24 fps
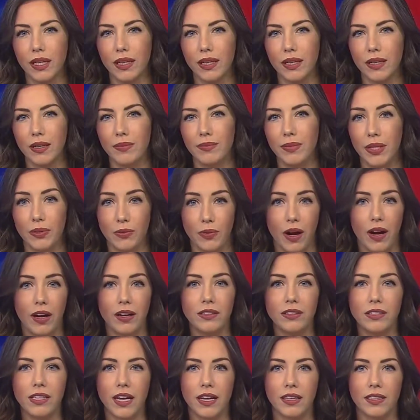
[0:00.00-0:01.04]

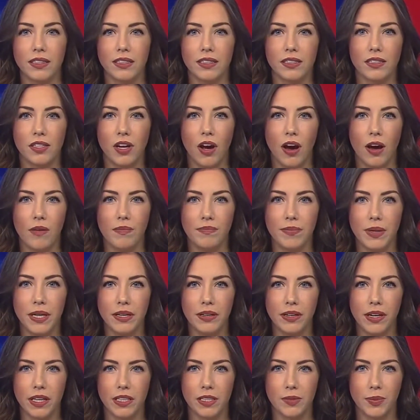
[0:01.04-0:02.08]
Meanwhile, Canada's top beer
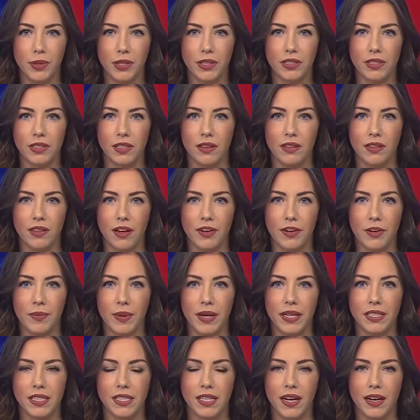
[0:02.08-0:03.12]
expert is in Thunder Bay
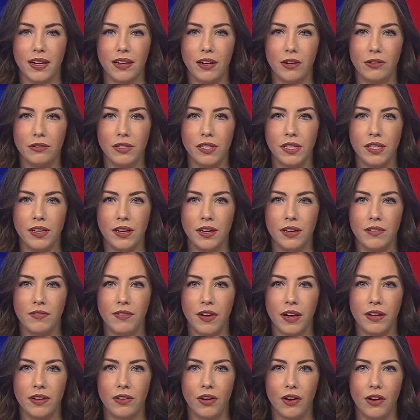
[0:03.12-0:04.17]
tonight, hosting an
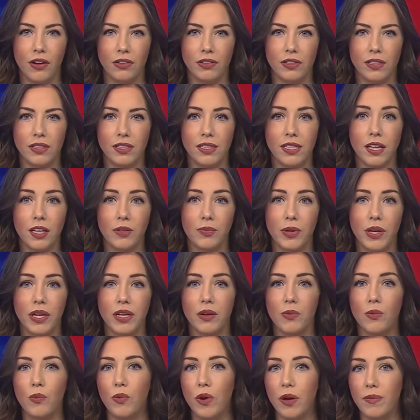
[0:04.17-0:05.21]
event called
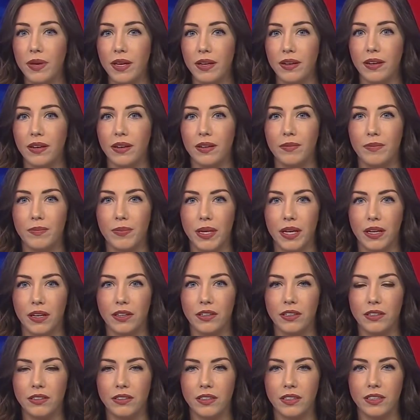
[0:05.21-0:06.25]
Celebrating Women in
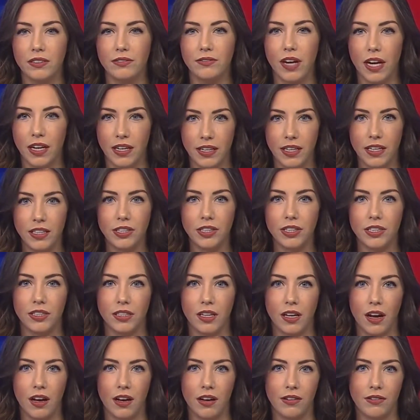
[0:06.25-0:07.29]
Beer in recognition
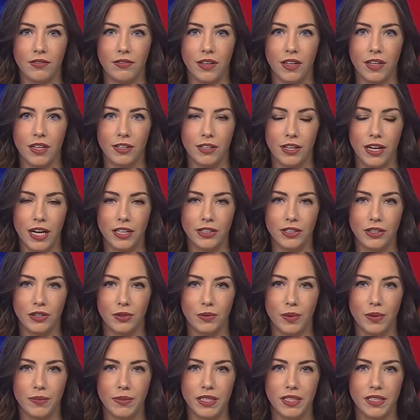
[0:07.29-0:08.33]
of International
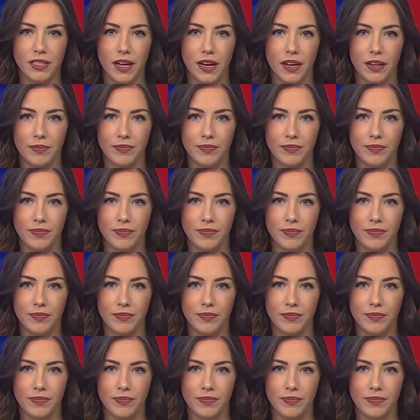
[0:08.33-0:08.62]
Women's Day.